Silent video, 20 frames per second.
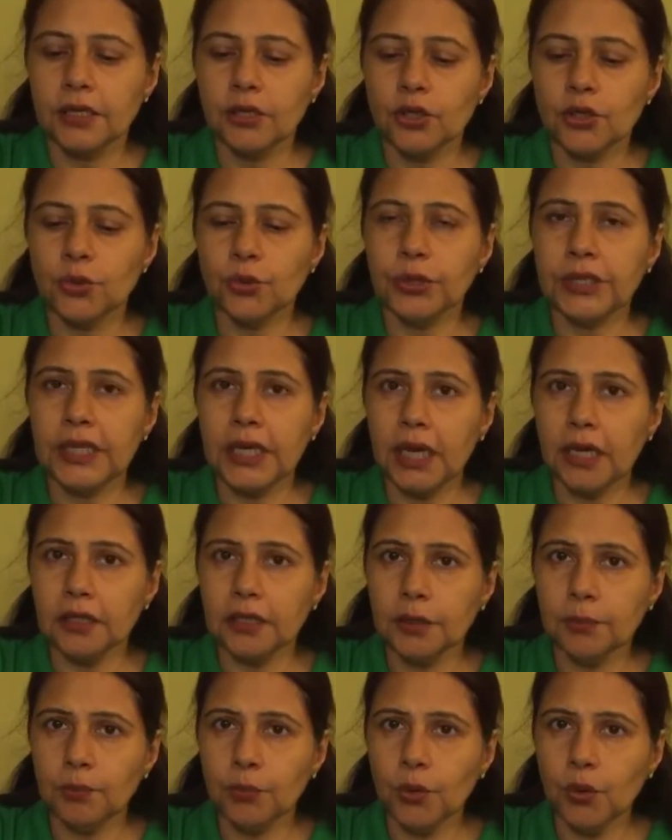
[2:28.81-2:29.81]
to the
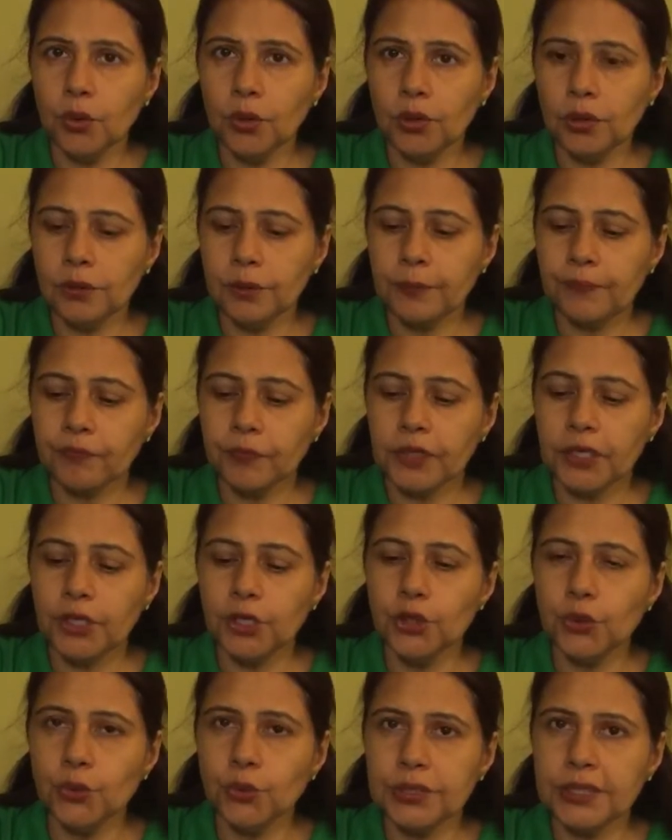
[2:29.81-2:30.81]
other bowl
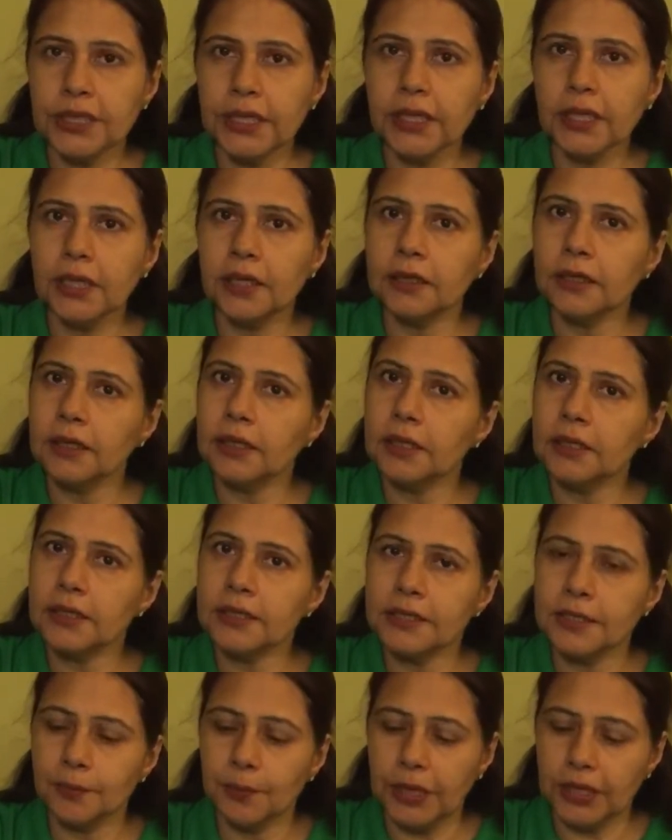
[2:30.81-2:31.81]
using the
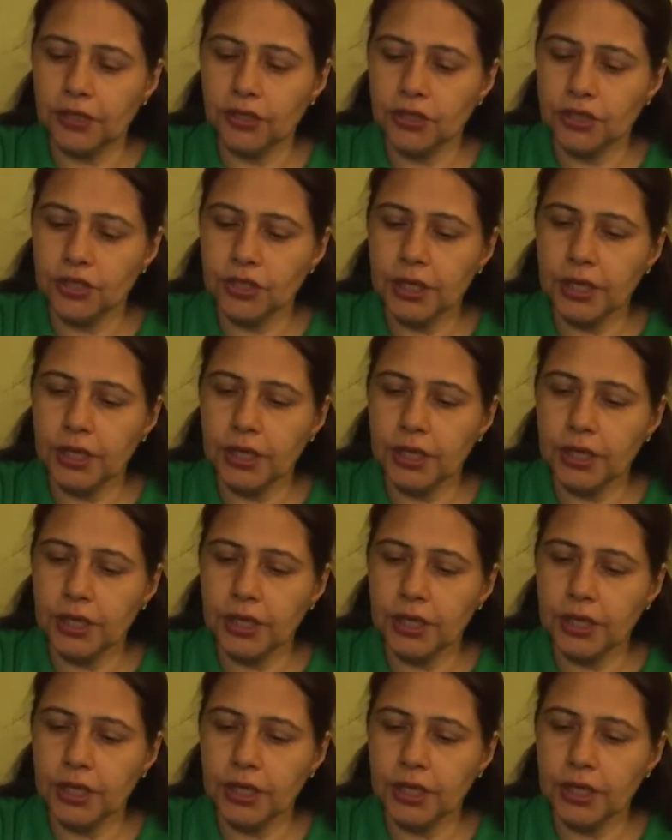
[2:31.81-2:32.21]
sponge.